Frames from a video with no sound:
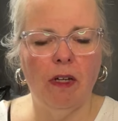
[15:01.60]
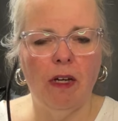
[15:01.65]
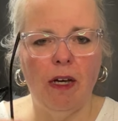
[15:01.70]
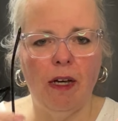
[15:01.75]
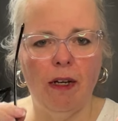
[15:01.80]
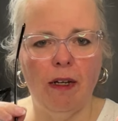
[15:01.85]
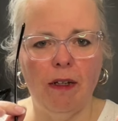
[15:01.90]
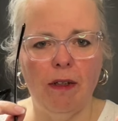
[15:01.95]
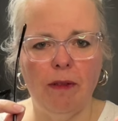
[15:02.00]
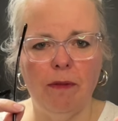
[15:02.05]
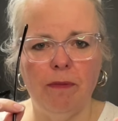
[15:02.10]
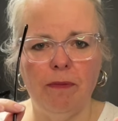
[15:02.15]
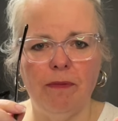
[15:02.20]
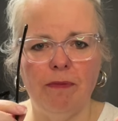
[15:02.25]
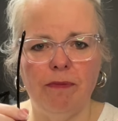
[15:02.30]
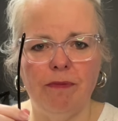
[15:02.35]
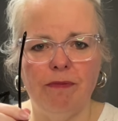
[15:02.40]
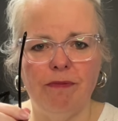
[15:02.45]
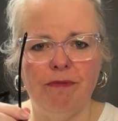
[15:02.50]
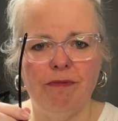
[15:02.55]
um,
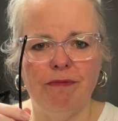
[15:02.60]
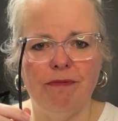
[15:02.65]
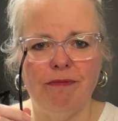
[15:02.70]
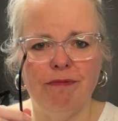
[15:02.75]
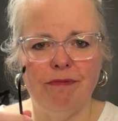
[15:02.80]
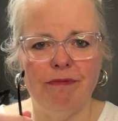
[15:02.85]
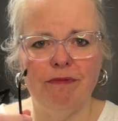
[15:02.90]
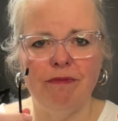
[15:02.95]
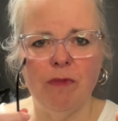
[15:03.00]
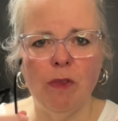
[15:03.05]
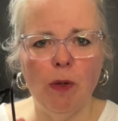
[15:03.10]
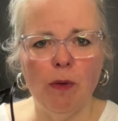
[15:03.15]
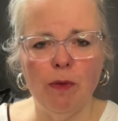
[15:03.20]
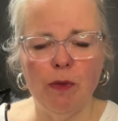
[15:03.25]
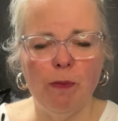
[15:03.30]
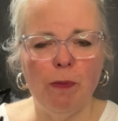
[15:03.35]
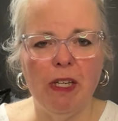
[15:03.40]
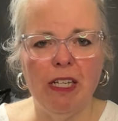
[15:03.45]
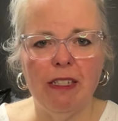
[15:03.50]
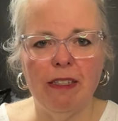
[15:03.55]

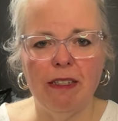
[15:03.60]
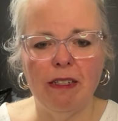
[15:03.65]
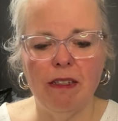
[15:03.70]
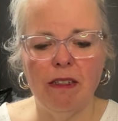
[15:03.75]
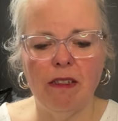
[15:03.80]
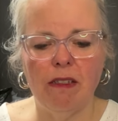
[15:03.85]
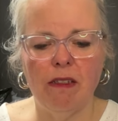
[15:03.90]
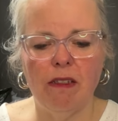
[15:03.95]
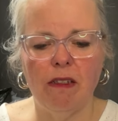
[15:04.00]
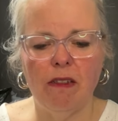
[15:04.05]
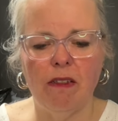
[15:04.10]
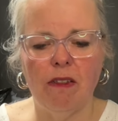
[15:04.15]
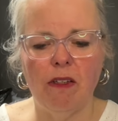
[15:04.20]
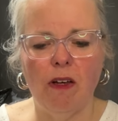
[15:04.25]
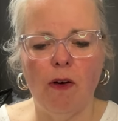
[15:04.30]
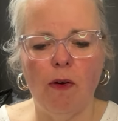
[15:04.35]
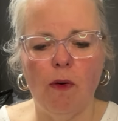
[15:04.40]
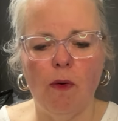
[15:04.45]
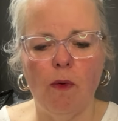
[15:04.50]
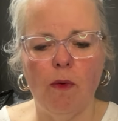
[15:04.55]
nose pieces.
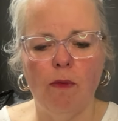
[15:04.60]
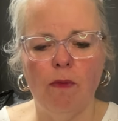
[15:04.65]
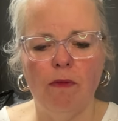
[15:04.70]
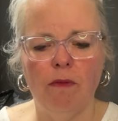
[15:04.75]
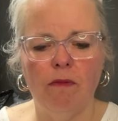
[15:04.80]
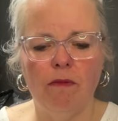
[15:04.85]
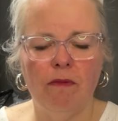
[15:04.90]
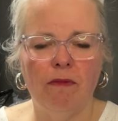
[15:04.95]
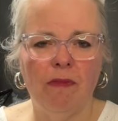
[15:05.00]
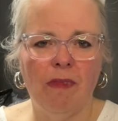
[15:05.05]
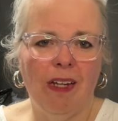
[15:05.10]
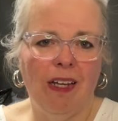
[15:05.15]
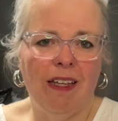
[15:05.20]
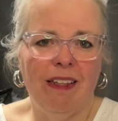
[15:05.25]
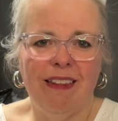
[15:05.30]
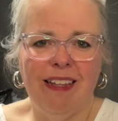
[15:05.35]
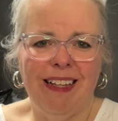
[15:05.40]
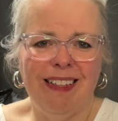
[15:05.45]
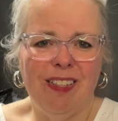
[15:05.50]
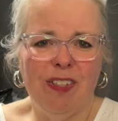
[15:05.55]
So
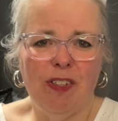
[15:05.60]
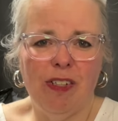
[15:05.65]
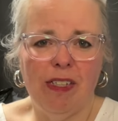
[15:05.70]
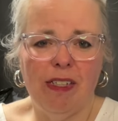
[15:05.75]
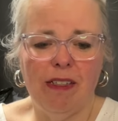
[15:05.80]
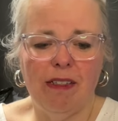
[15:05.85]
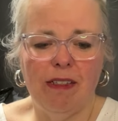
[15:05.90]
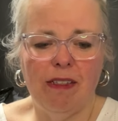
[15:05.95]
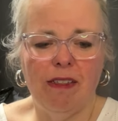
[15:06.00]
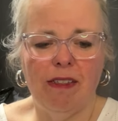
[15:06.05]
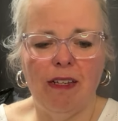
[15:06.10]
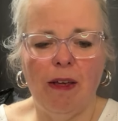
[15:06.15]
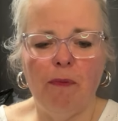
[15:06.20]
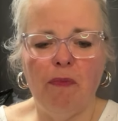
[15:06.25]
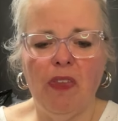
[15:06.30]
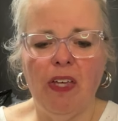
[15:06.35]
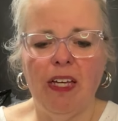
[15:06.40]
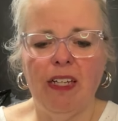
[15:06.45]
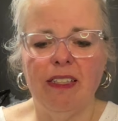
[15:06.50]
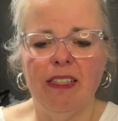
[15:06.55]
that's just
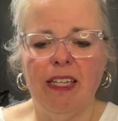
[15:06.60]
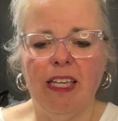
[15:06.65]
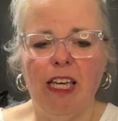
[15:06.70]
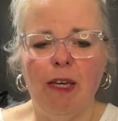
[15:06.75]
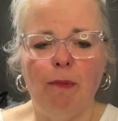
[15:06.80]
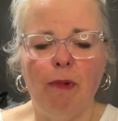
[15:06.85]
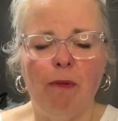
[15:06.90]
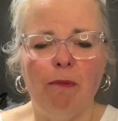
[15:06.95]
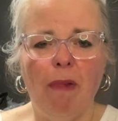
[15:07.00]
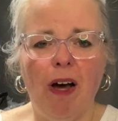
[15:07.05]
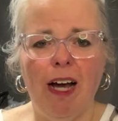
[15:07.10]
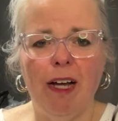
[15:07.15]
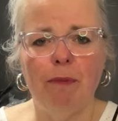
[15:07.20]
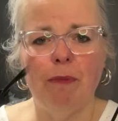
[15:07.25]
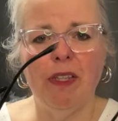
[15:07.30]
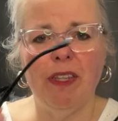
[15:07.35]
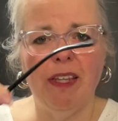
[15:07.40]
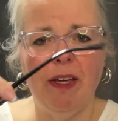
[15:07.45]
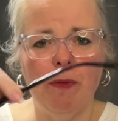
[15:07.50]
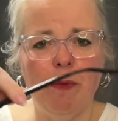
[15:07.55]
something to keep in mind,
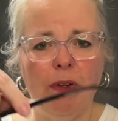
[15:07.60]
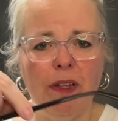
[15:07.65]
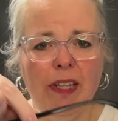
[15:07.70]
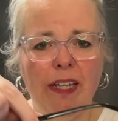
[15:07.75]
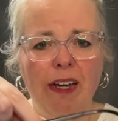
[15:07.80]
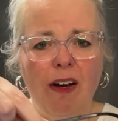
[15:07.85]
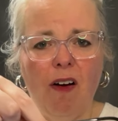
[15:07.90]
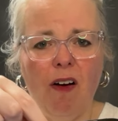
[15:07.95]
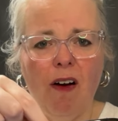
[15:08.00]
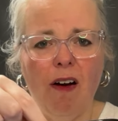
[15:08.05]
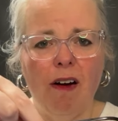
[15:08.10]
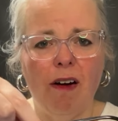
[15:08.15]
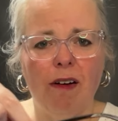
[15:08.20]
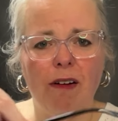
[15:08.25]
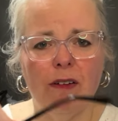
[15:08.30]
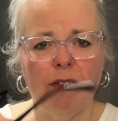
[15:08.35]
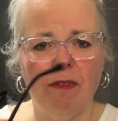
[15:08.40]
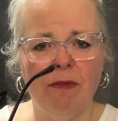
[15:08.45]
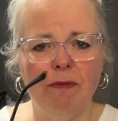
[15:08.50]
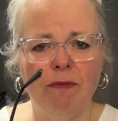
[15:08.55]
but they really
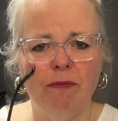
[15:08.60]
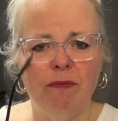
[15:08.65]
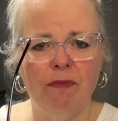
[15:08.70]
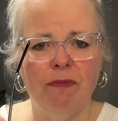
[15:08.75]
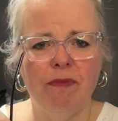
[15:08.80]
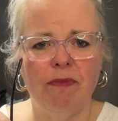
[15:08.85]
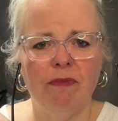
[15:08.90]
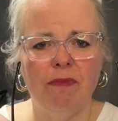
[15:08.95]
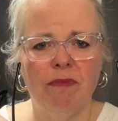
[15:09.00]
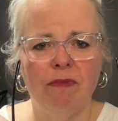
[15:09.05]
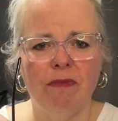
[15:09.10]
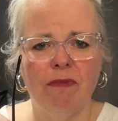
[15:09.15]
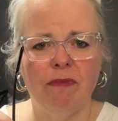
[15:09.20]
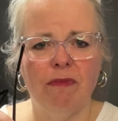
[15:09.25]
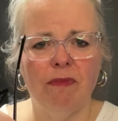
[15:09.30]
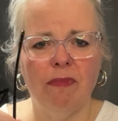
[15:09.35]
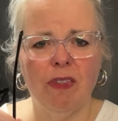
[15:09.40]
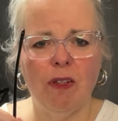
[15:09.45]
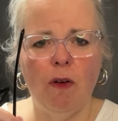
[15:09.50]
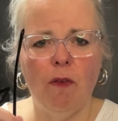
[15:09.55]
are
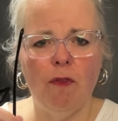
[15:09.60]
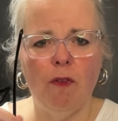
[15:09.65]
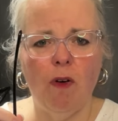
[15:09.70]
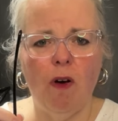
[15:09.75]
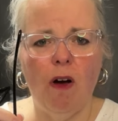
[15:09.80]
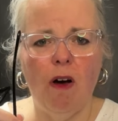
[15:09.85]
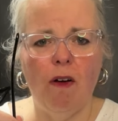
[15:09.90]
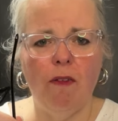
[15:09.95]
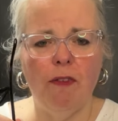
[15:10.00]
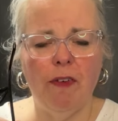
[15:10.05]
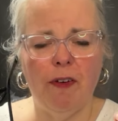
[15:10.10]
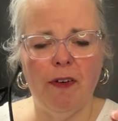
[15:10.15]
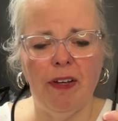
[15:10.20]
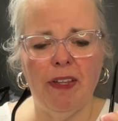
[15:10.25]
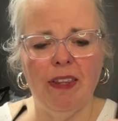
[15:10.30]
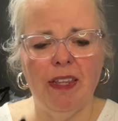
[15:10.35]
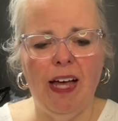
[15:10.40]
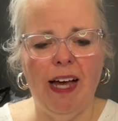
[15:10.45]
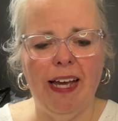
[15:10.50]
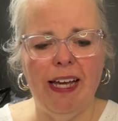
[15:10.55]
overall very
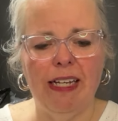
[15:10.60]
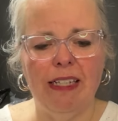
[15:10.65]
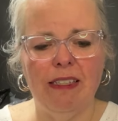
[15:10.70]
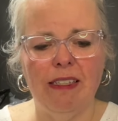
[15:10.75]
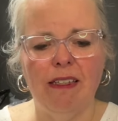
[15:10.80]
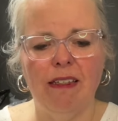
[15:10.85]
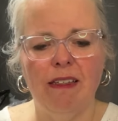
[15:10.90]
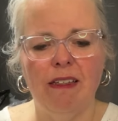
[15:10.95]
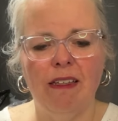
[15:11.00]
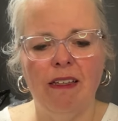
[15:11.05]
light.